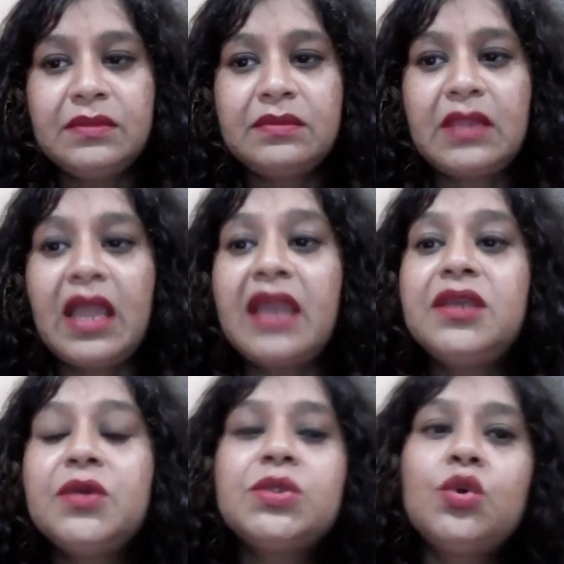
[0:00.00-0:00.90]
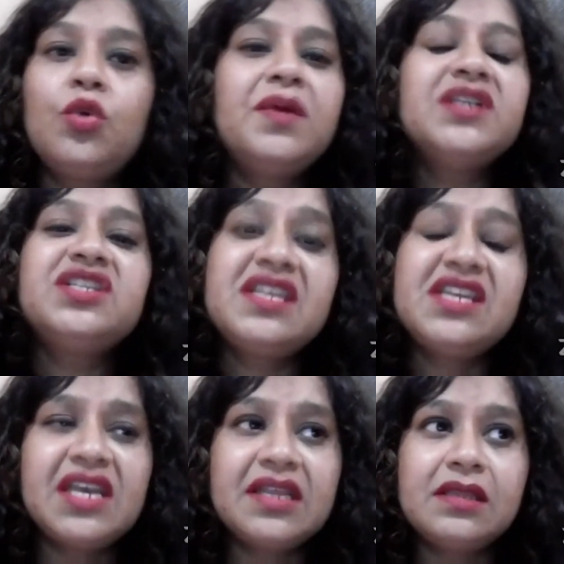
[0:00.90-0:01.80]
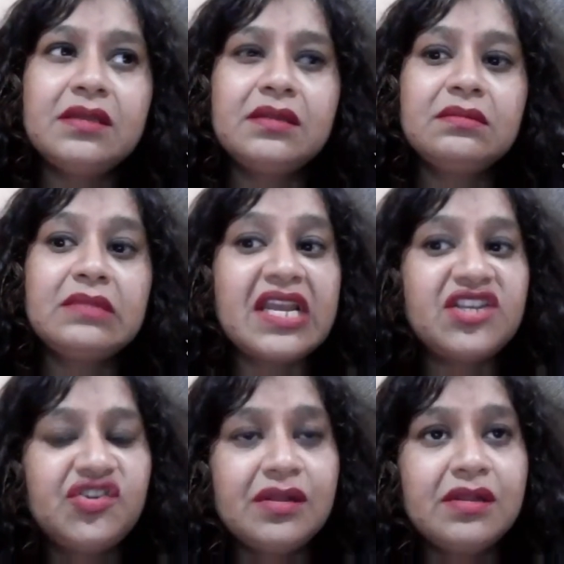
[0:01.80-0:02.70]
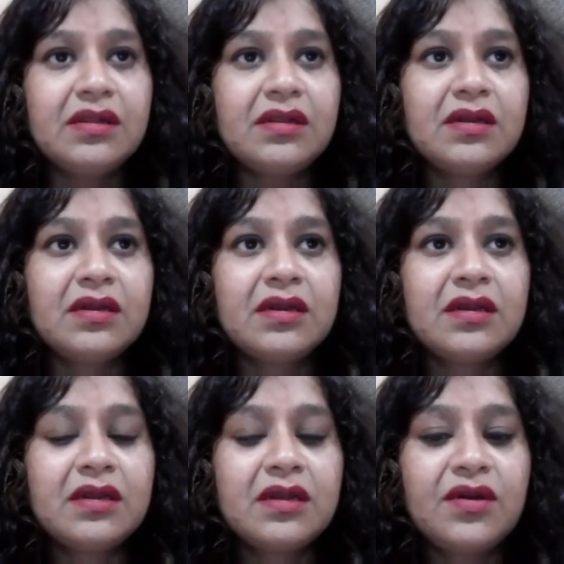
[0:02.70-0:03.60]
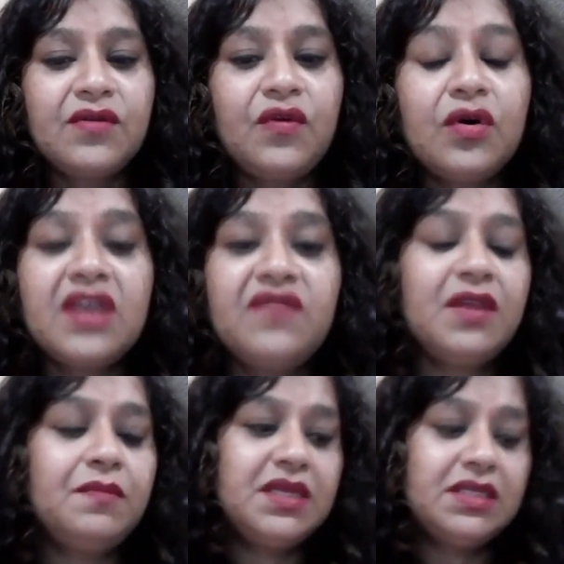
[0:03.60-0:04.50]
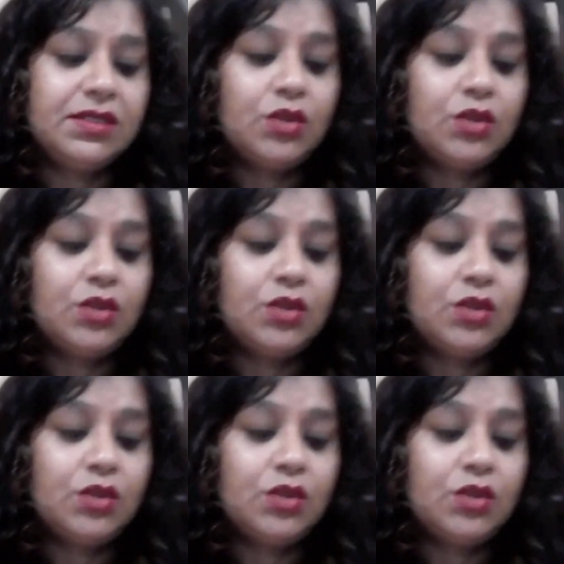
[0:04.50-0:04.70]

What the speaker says: Thank you so much, Tejal, for giving me this